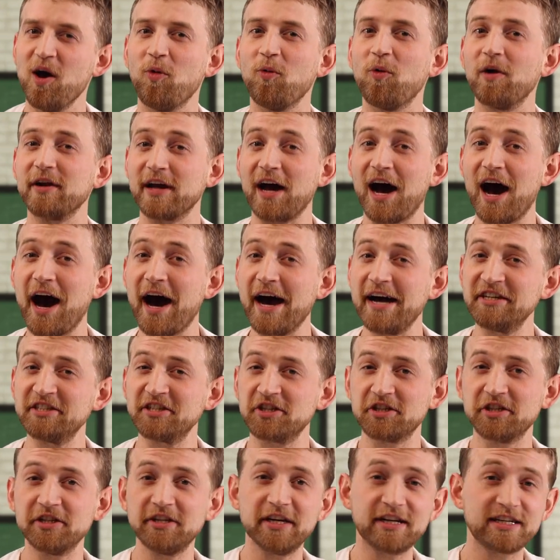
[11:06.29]
what a
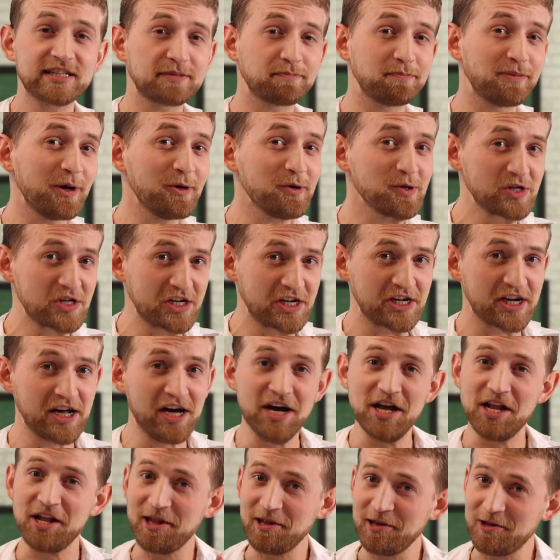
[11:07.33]
hydrogen explosion
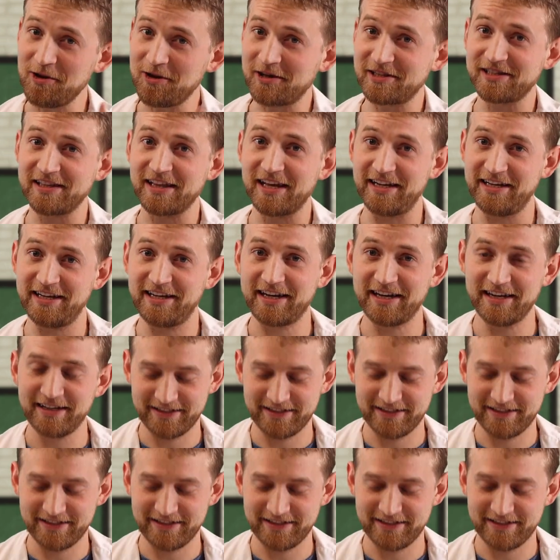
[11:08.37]
looks like.